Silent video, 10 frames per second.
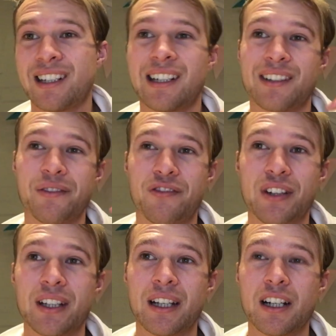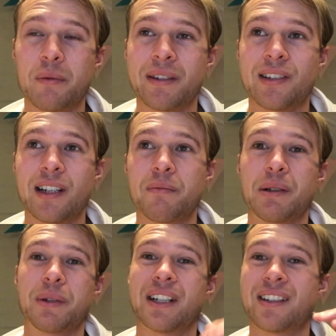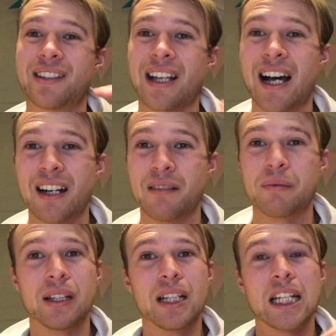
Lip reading: He doesn't feel 100%, but we're going to start him.